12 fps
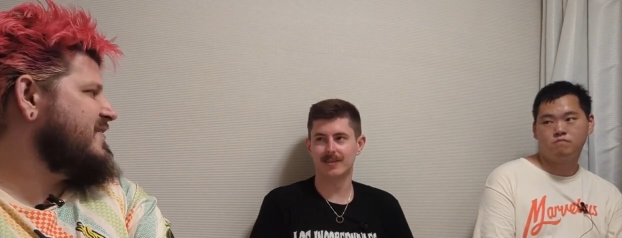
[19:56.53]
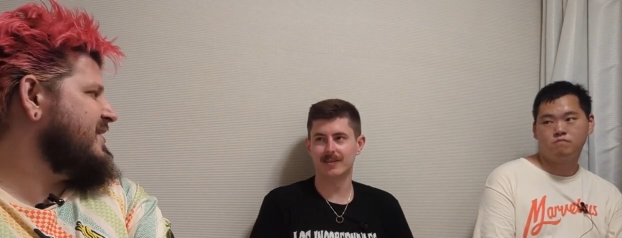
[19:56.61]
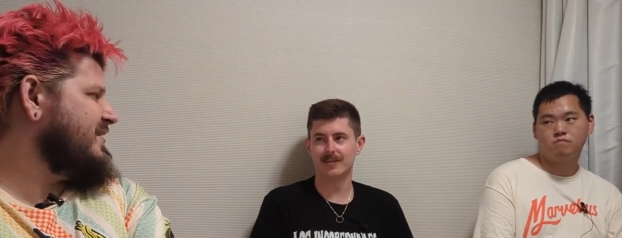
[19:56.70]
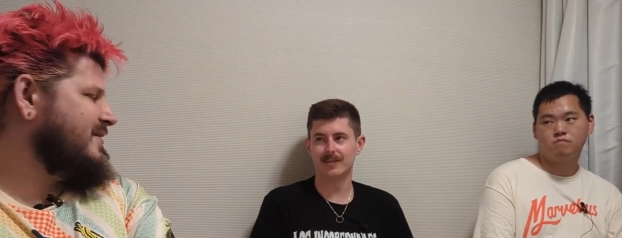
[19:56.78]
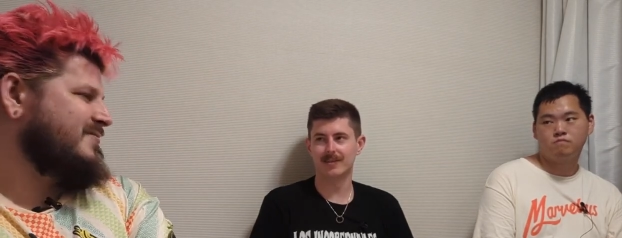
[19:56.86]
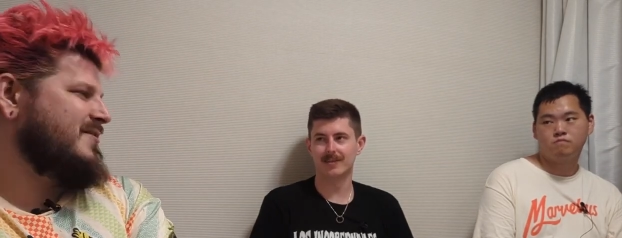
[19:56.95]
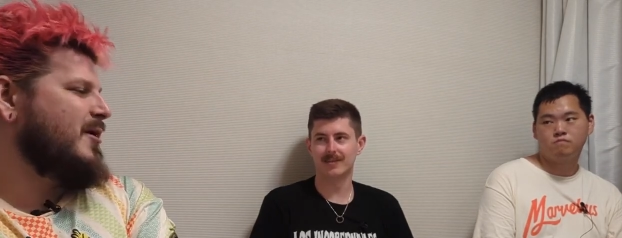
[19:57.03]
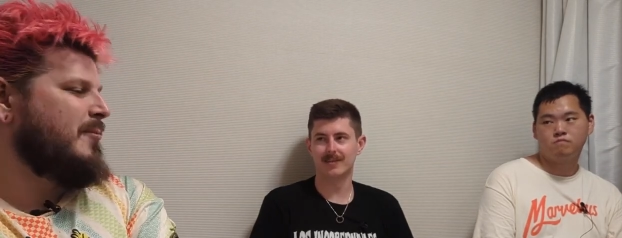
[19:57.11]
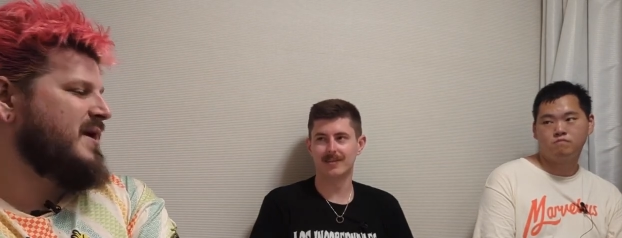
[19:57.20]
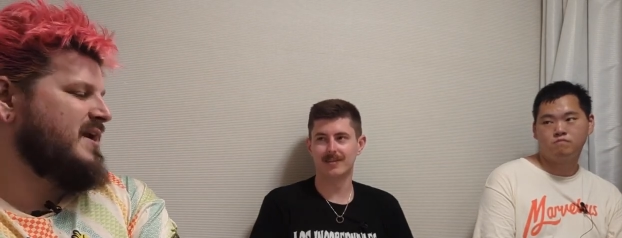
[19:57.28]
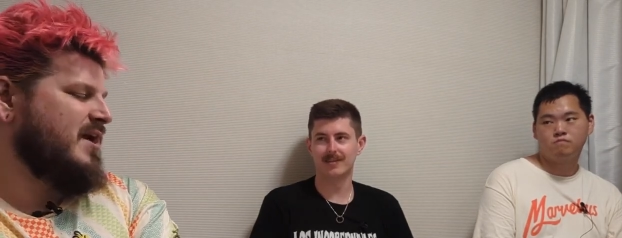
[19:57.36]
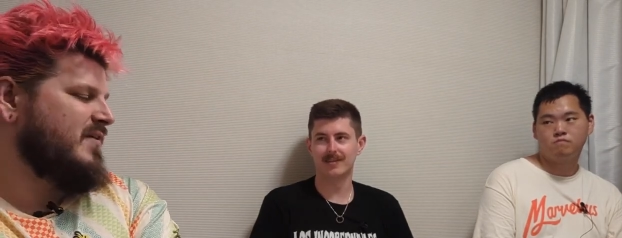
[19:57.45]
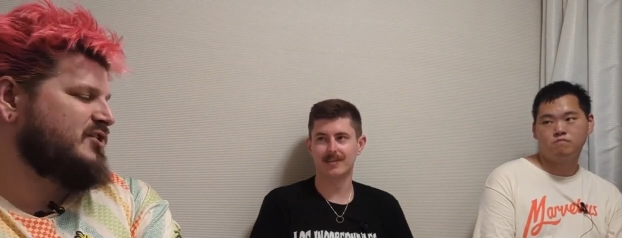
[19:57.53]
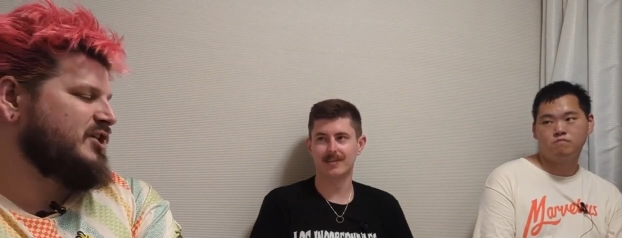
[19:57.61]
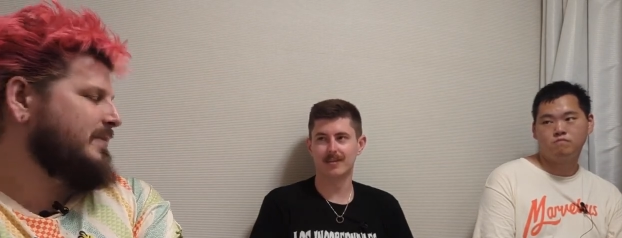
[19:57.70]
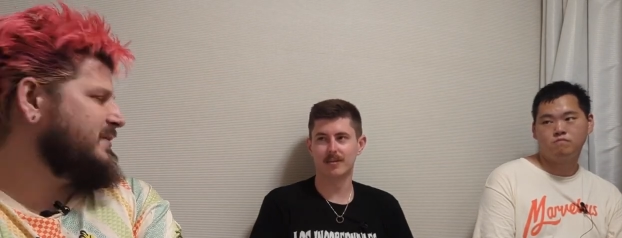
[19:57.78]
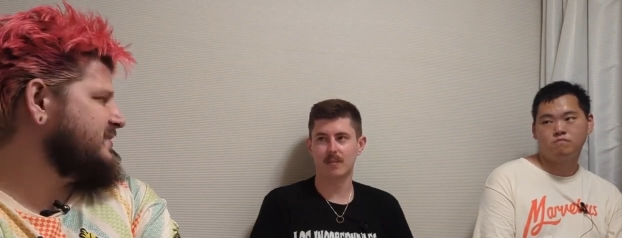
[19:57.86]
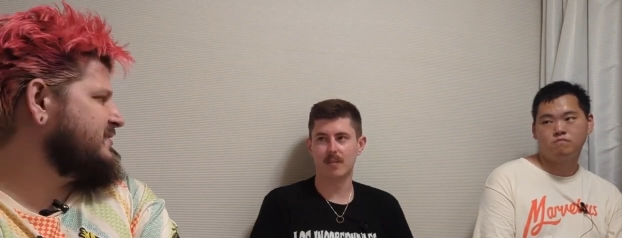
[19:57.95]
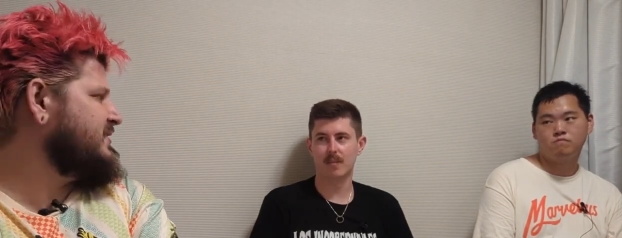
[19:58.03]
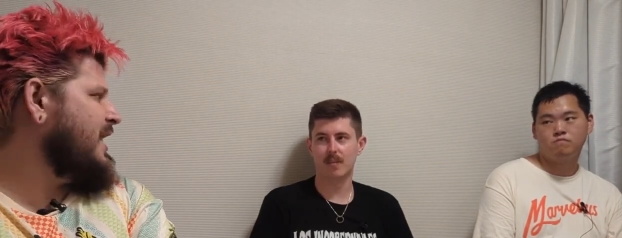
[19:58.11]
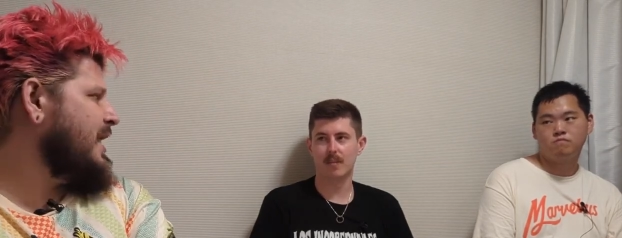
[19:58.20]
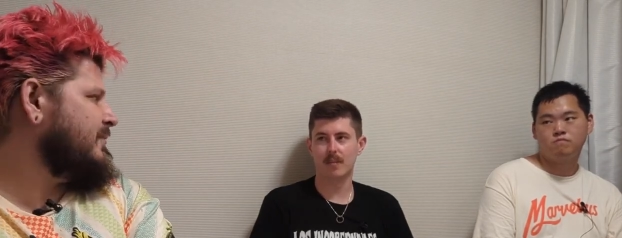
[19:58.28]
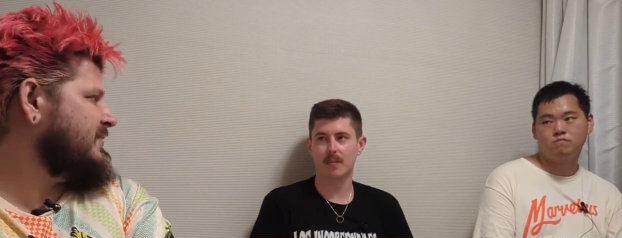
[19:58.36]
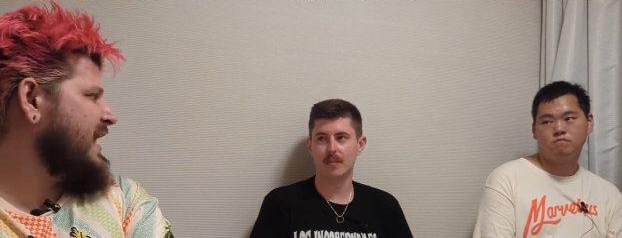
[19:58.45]
Speaker 1: th- there'll be another chip at
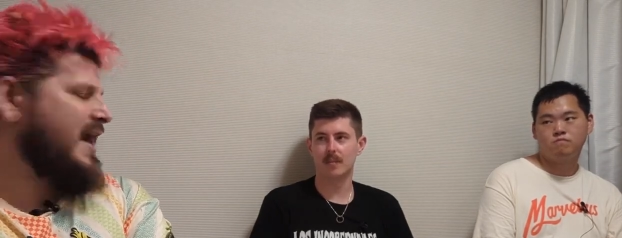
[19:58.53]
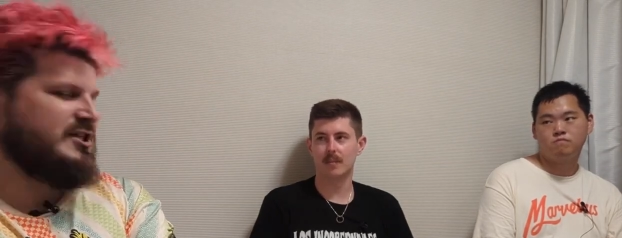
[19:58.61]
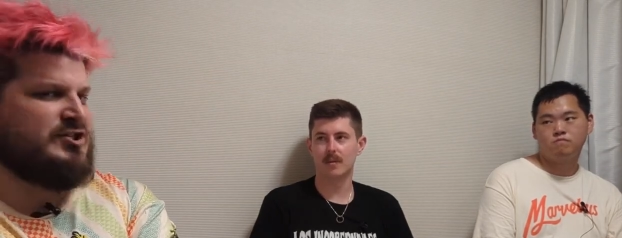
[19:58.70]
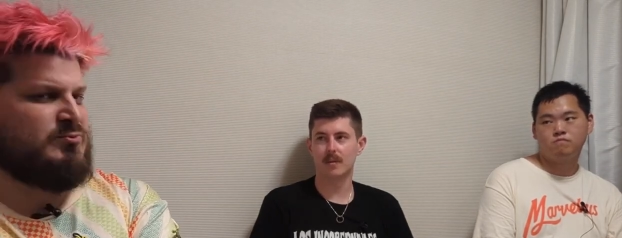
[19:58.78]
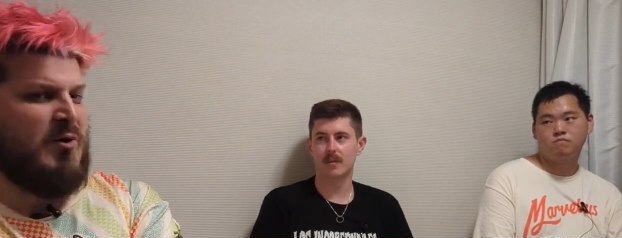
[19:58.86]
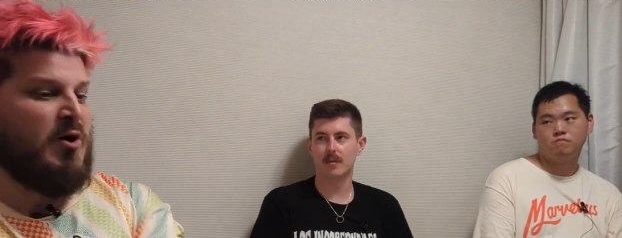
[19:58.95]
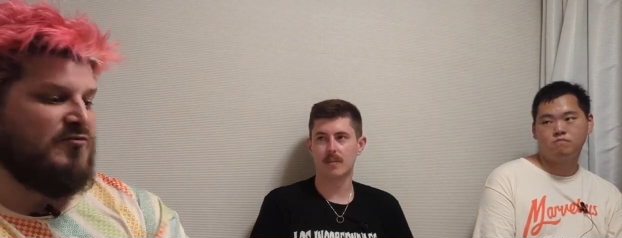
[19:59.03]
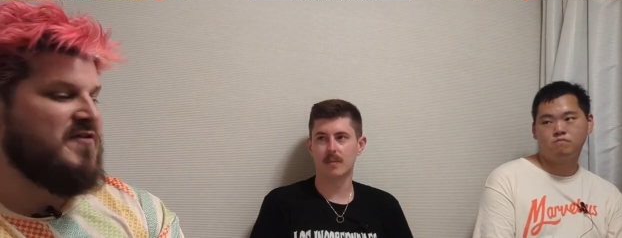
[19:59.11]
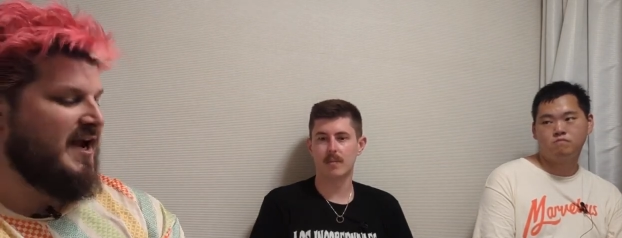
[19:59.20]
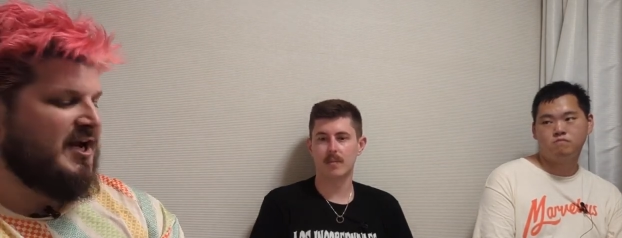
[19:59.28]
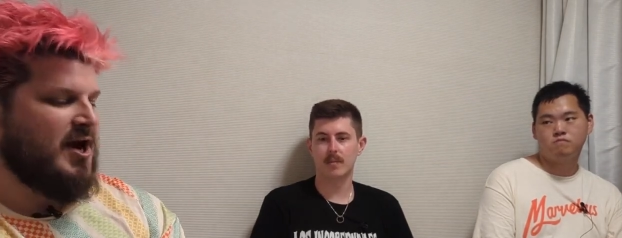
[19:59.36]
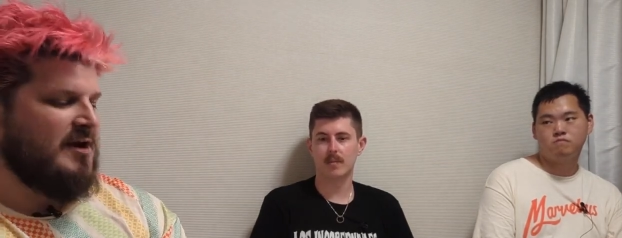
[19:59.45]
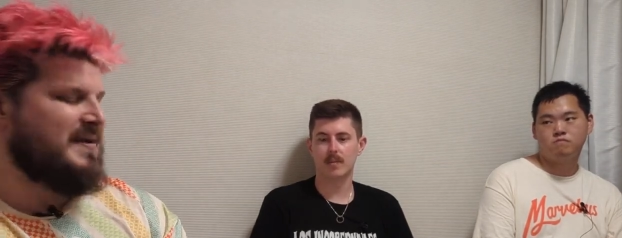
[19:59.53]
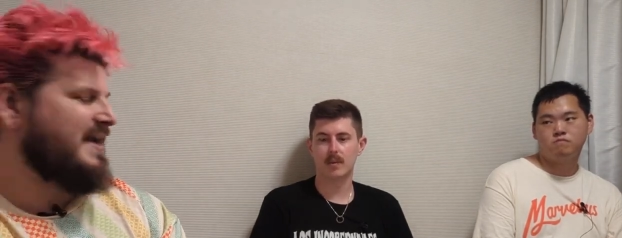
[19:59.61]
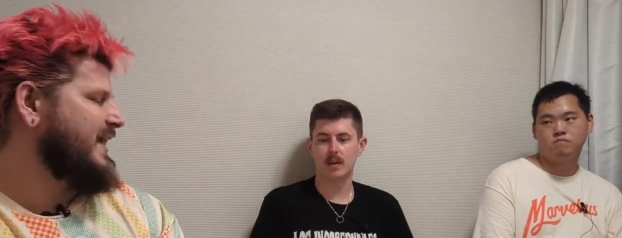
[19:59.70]
um, cash as well. They're gonna be